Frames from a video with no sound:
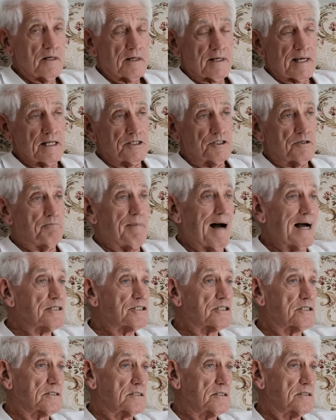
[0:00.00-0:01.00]
catch a
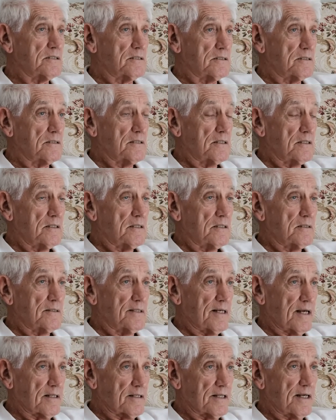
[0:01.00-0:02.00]
bus
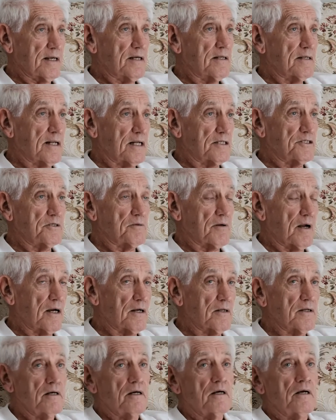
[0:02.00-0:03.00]
down there, Nudgee
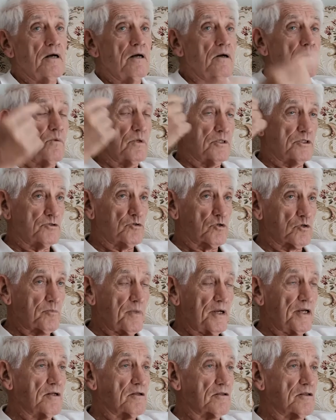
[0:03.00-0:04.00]
Road, which took
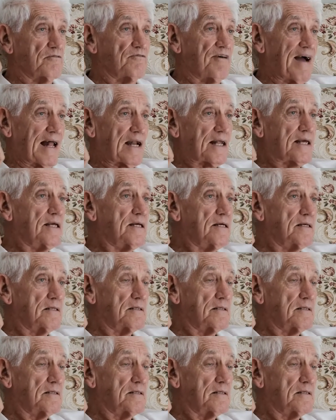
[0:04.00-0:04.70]
me into the valley,